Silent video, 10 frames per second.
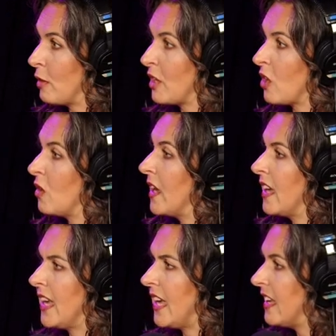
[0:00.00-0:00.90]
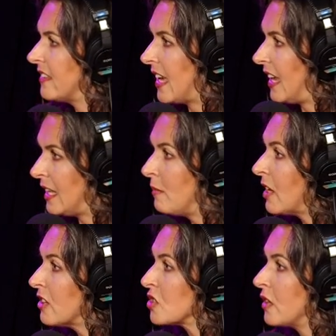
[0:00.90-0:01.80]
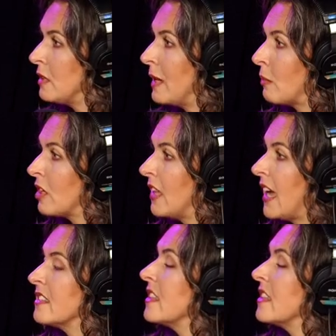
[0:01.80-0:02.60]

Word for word: and we go, is any marriage going to be able to last?